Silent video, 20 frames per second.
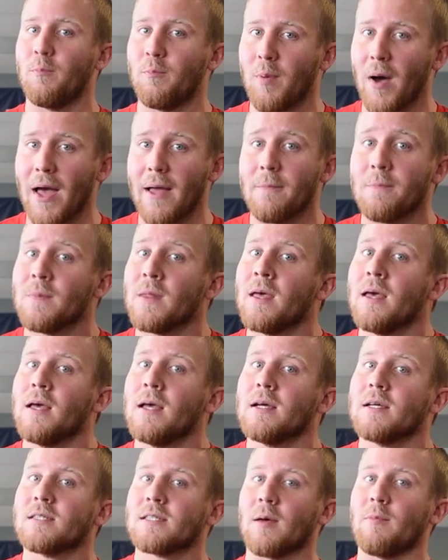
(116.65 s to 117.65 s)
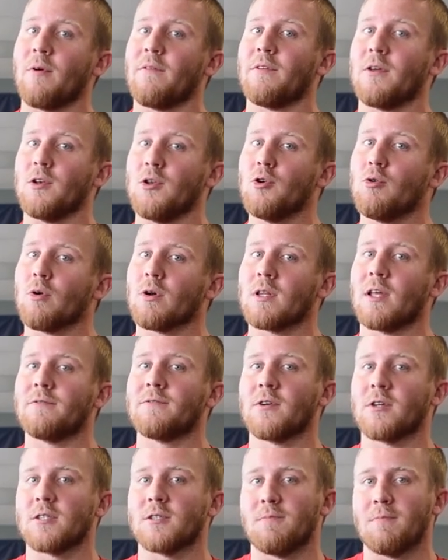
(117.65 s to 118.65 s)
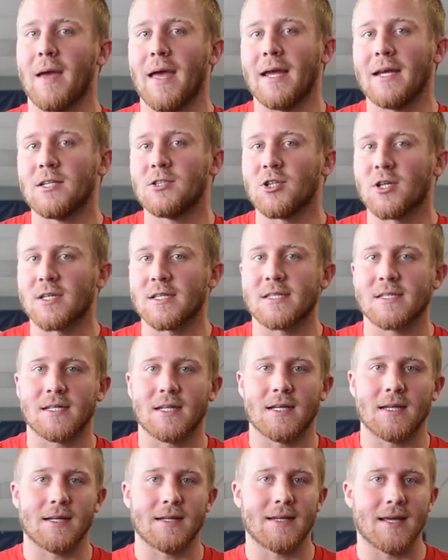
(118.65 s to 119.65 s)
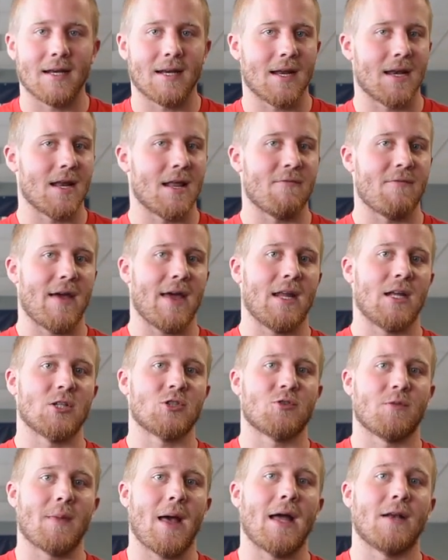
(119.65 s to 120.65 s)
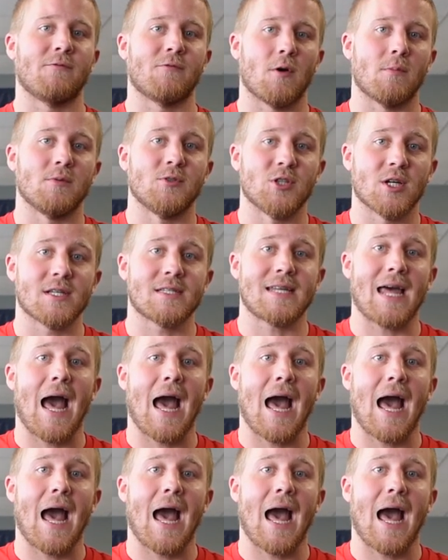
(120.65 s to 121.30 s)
But some of the newer lifters may just get an advantage from that from just